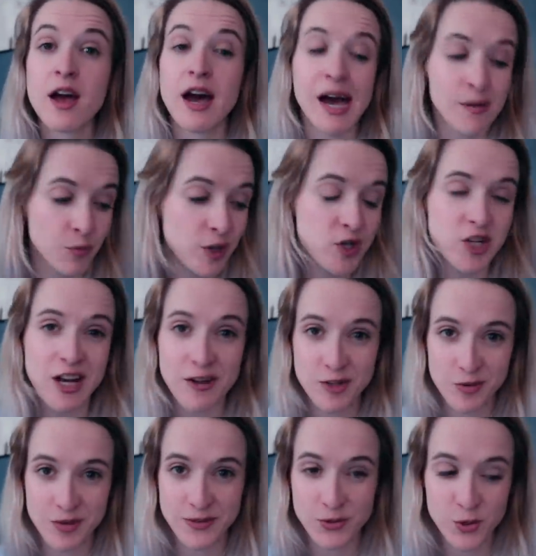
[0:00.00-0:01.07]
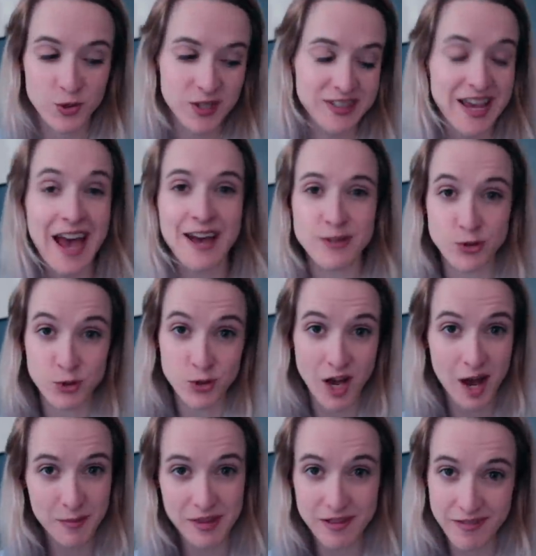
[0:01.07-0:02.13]
I'm reaching out to resources, as you
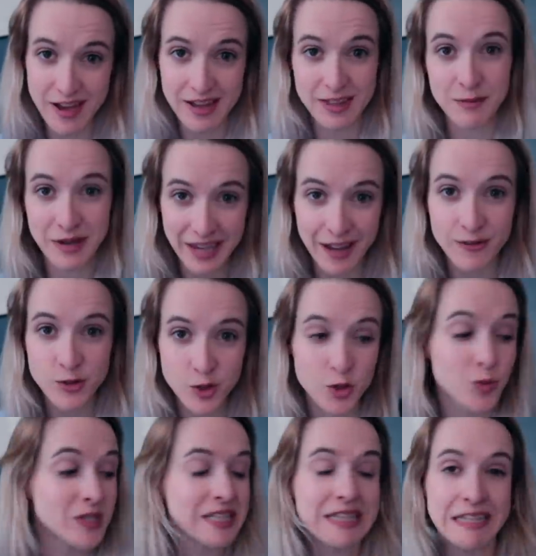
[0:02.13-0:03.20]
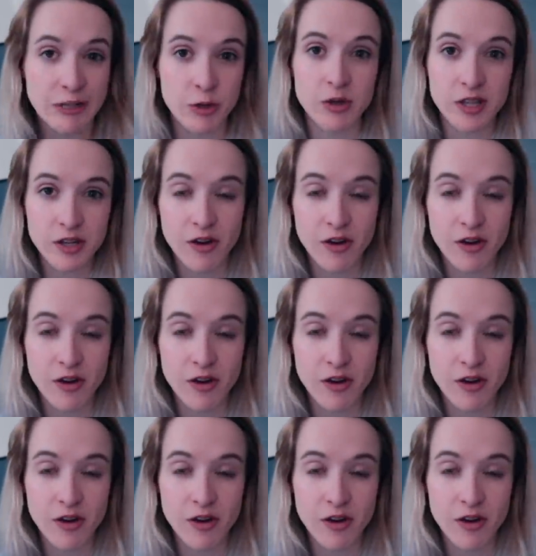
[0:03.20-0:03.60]
saw by the fact that my counselor was literally